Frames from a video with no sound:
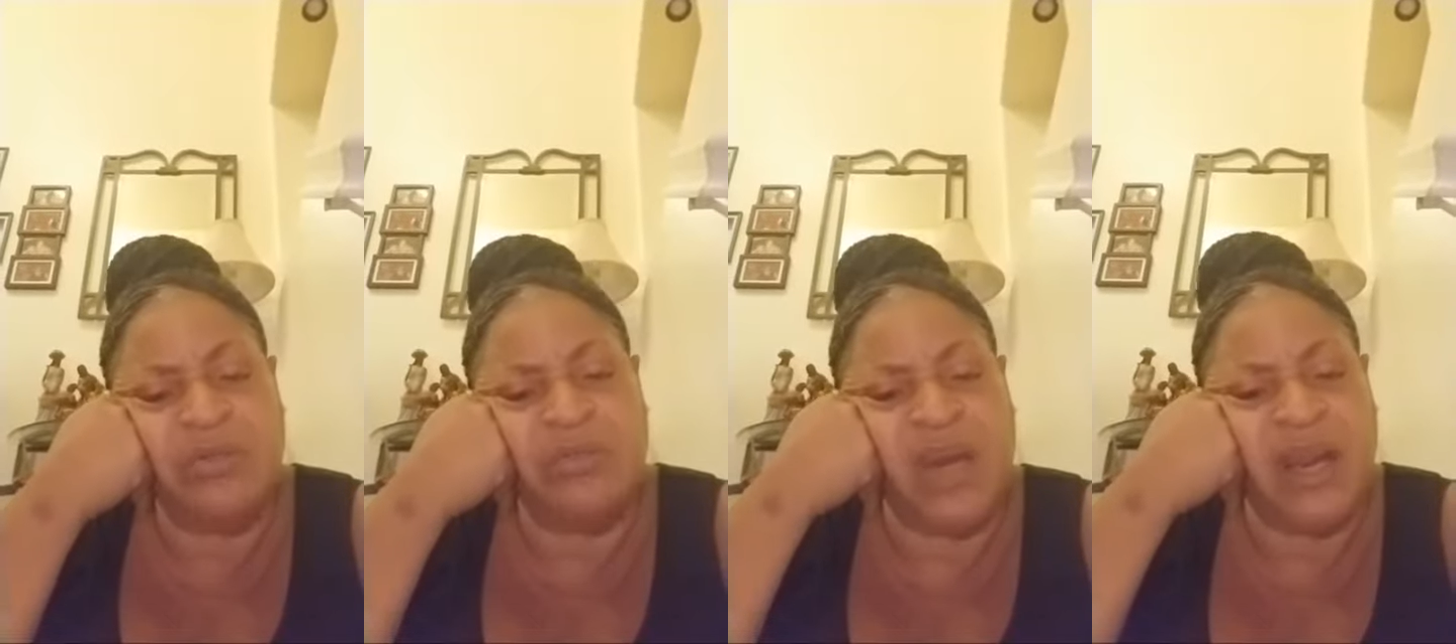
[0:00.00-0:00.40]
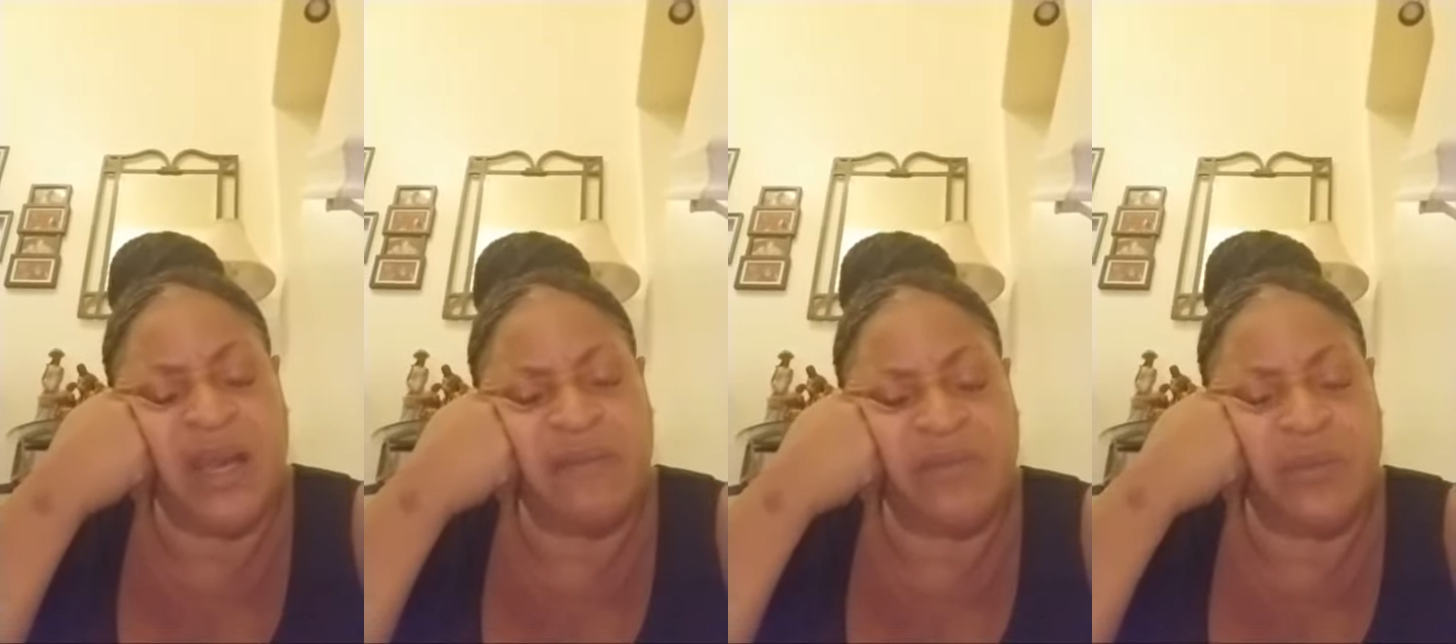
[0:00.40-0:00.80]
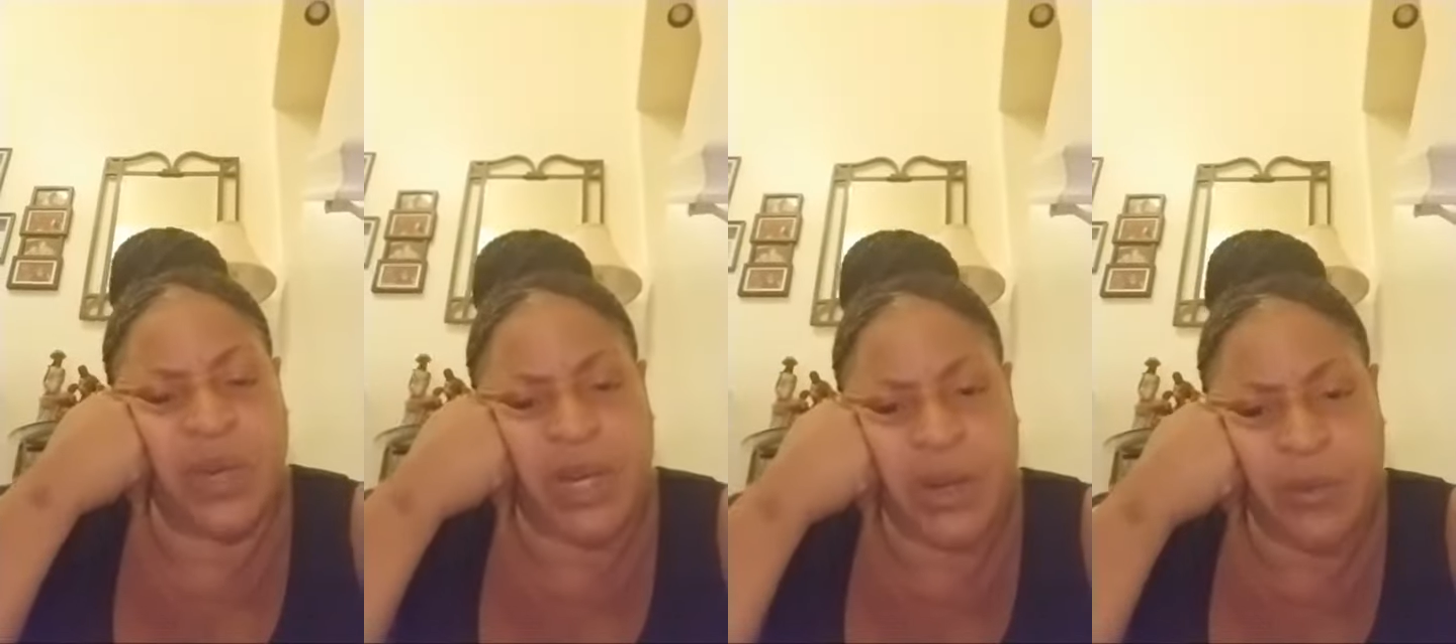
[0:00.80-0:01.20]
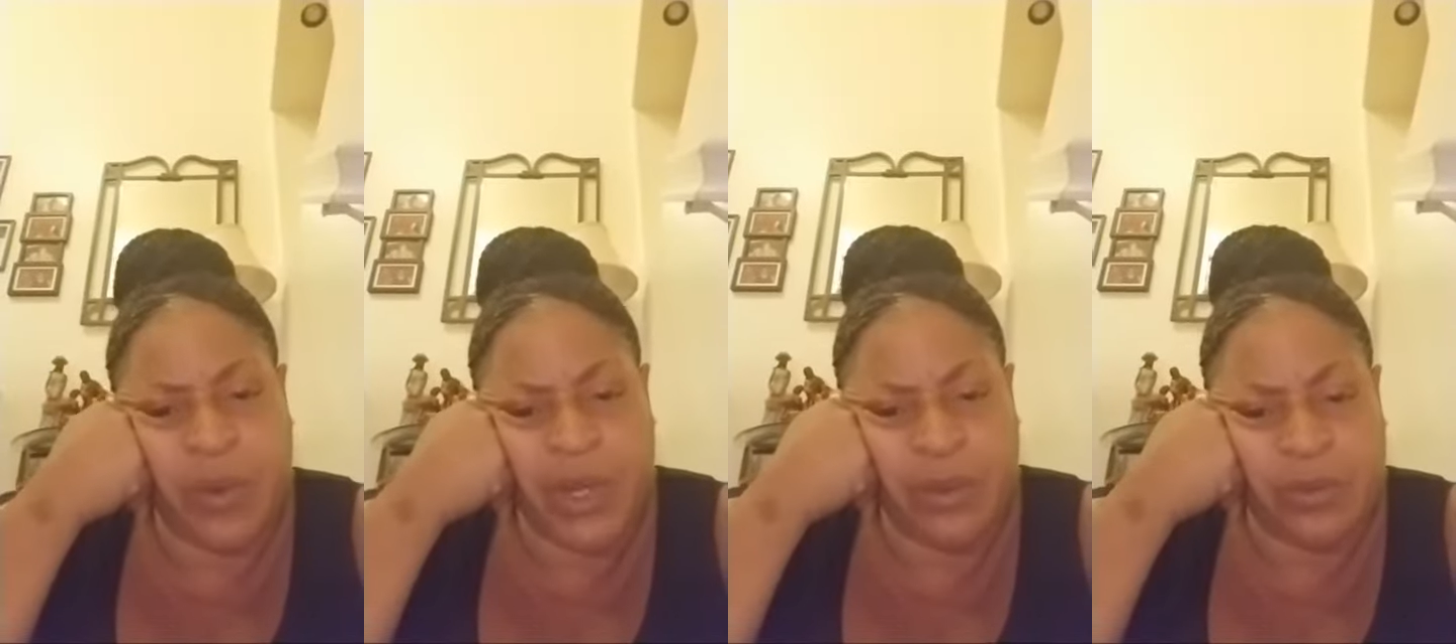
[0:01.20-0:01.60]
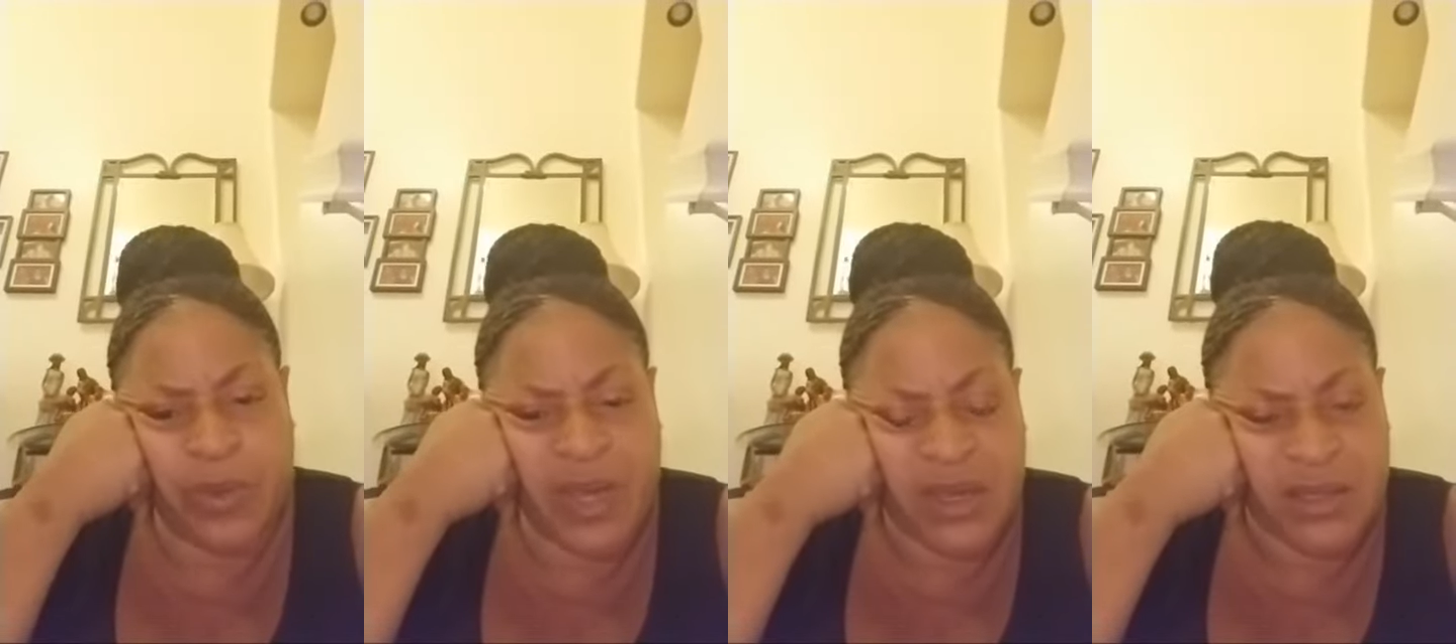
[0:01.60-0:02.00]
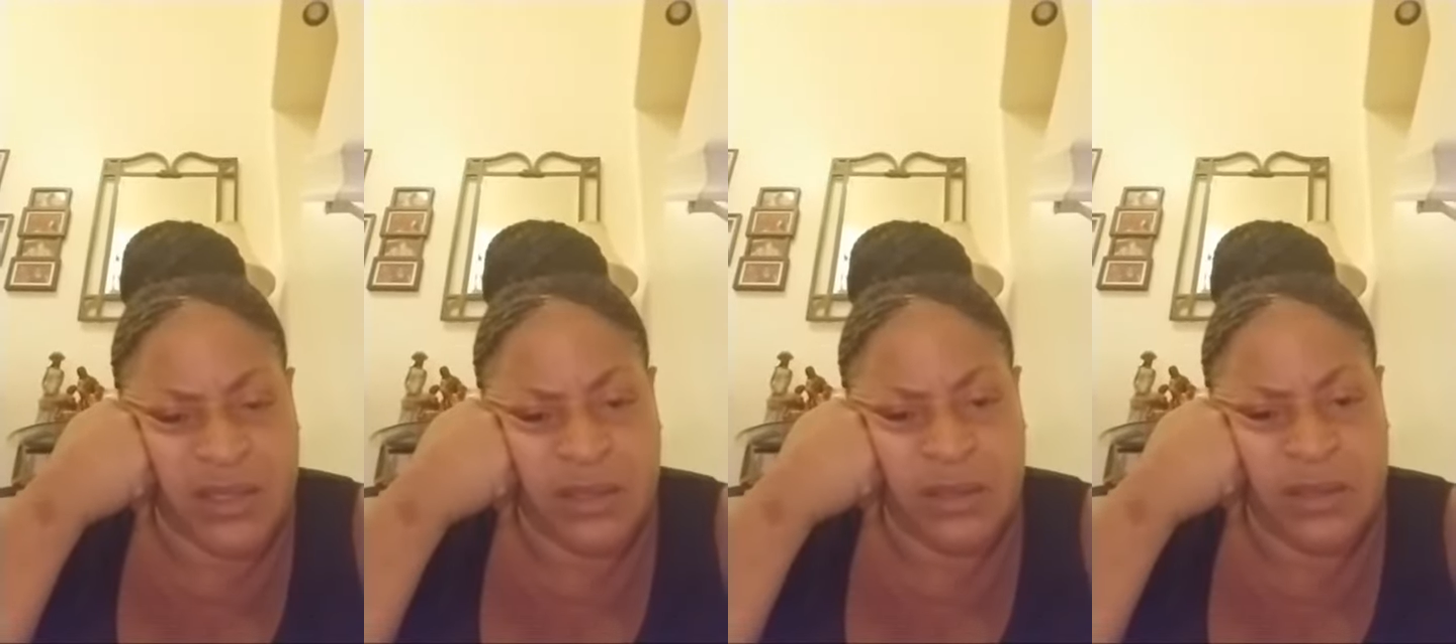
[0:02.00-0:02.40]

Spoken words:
not have to worry where your rent